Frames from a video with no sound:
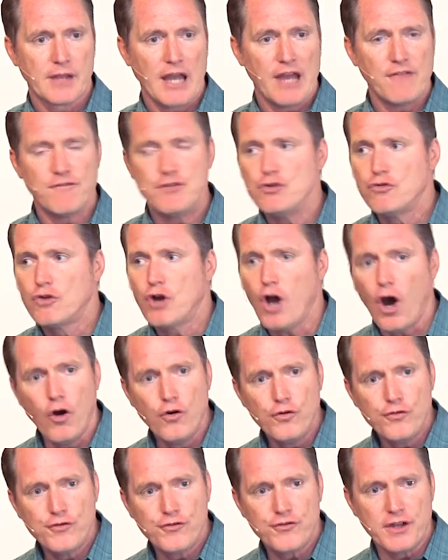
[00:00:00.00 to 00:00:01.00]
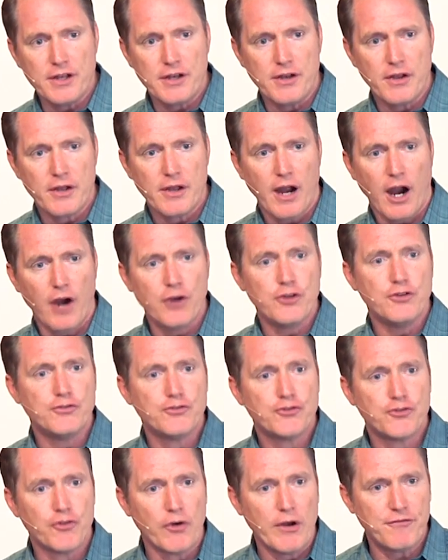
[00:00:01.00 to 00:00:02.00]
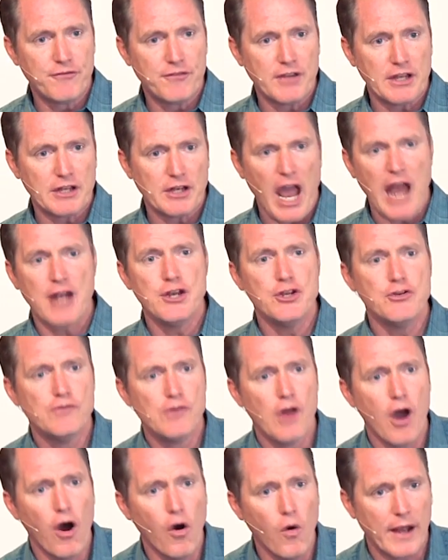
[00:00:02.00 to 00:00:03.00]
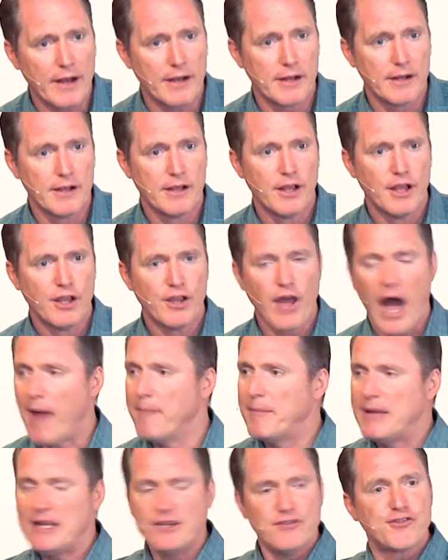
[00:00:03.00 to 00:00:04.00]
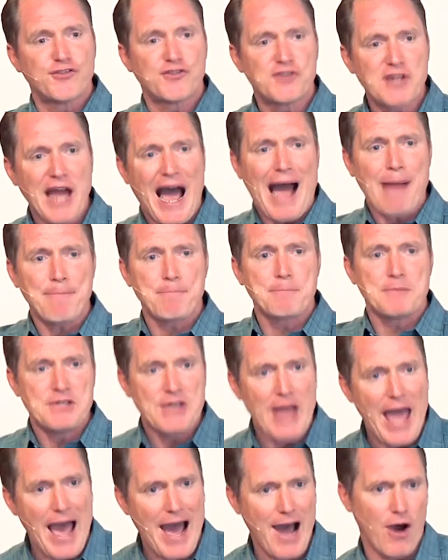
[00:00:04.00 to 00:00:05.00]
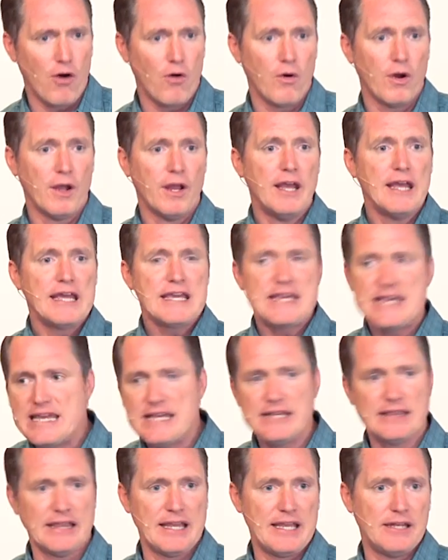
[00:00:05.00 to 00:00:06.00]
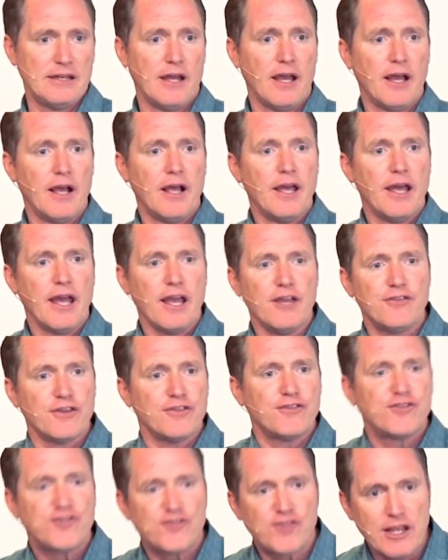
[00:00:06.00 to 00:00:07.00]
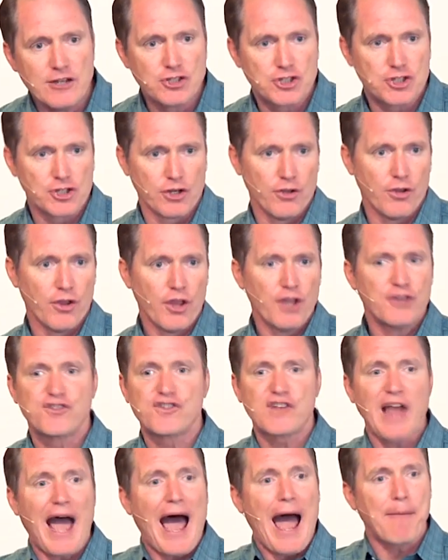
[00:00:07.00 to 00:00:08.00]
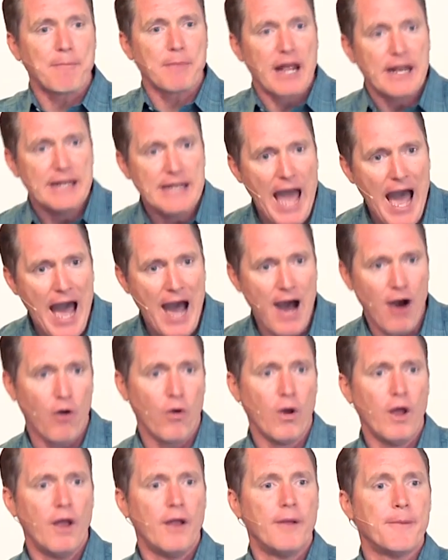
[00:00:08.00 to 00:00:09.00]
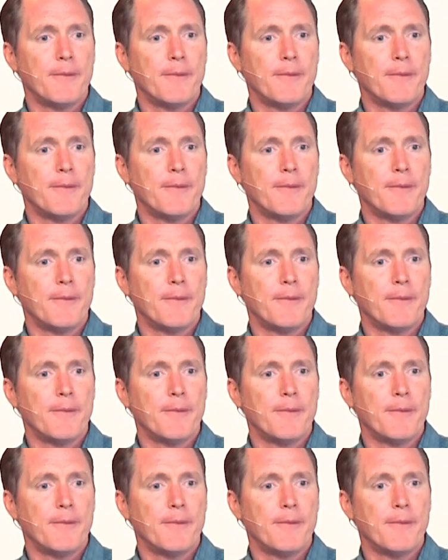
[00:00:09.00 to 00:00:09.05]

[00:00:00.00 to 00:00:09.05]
Have you coasted? Are you drifting? And you know it. I mean, stop now. Healing is essential. Stop now.